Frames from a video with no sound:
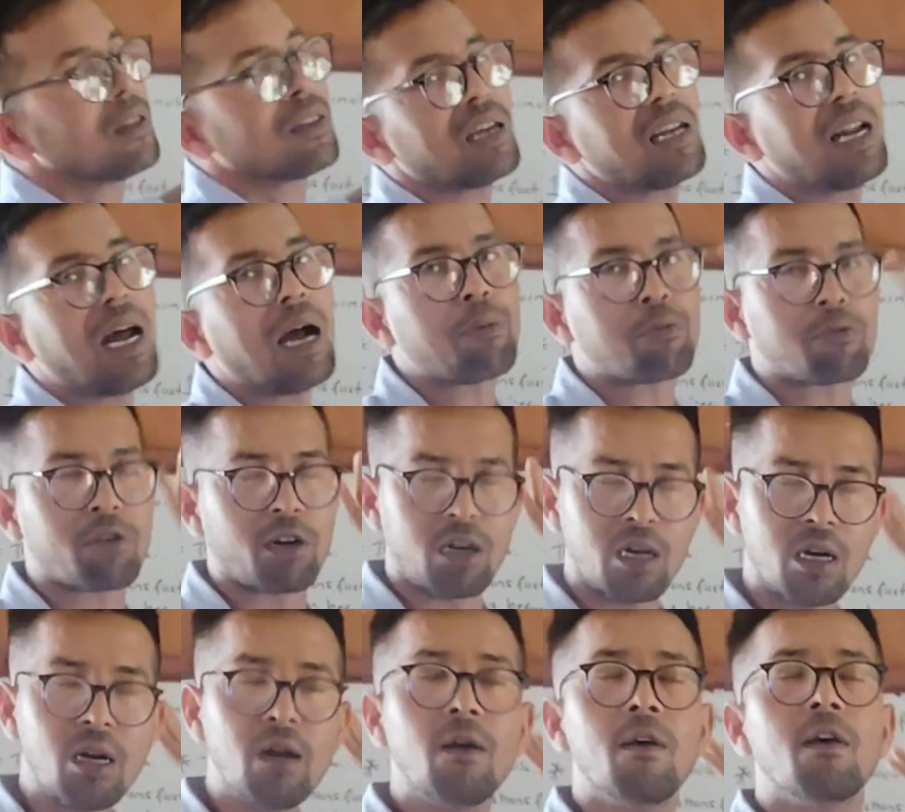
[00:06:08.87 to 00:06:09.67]
then
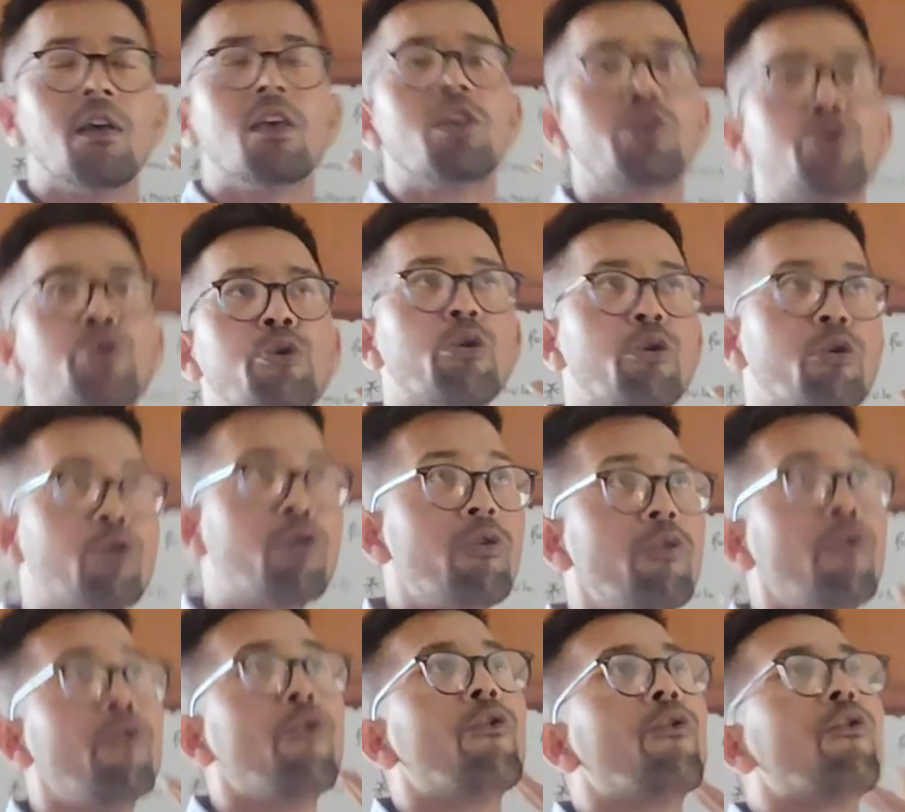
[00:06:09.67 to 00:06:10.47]
after
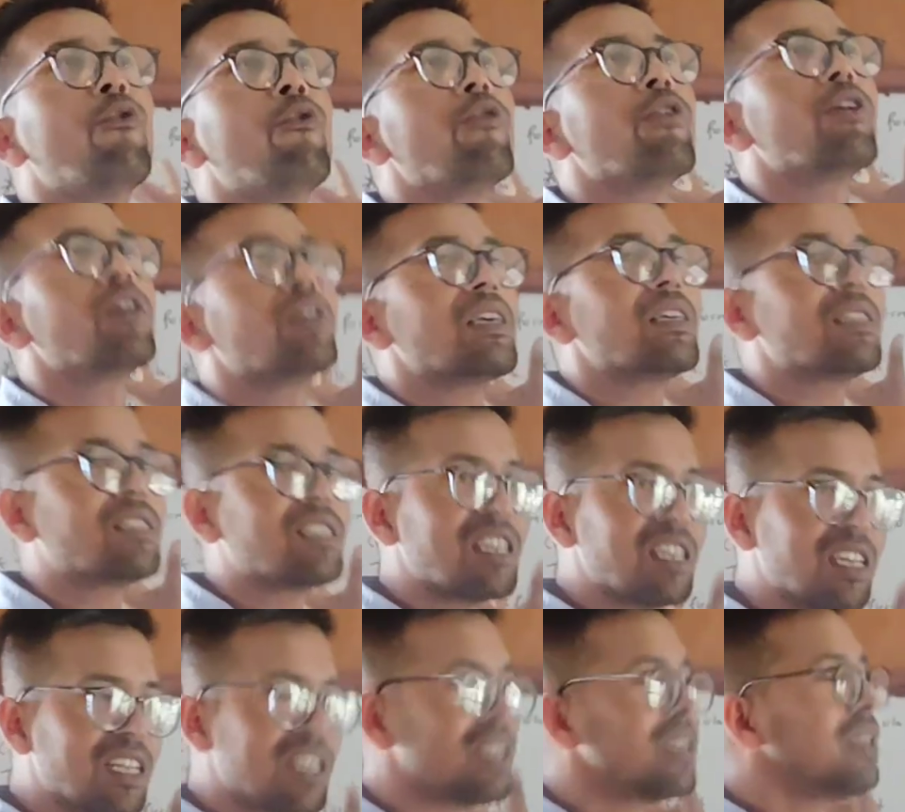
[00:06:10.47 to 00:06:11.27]
you
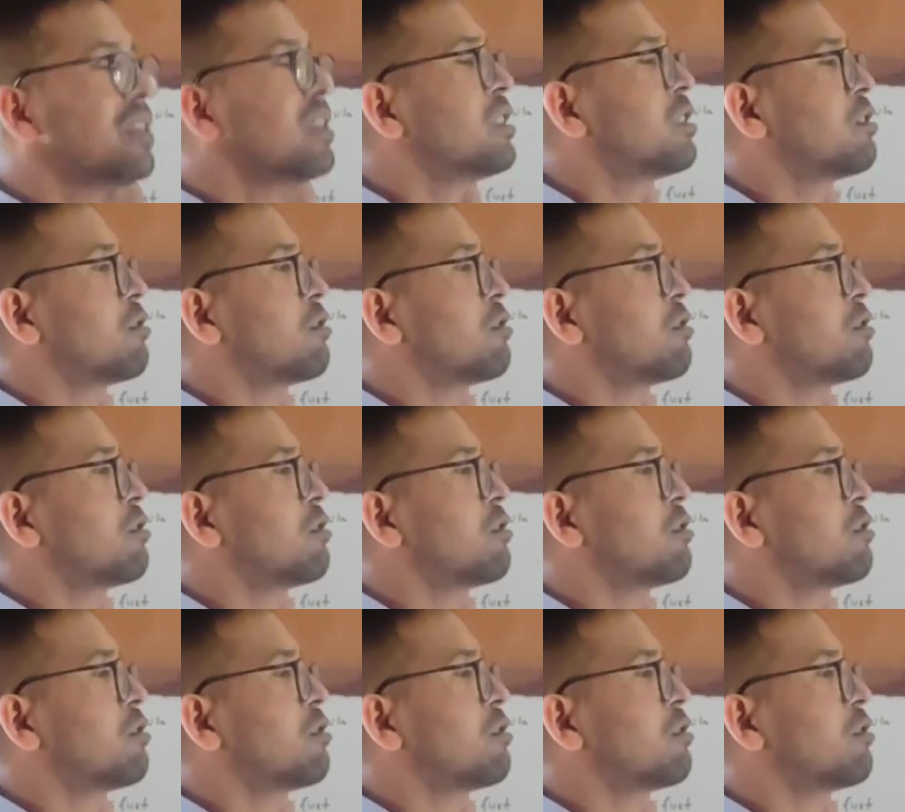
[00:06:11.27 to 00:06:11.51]
easily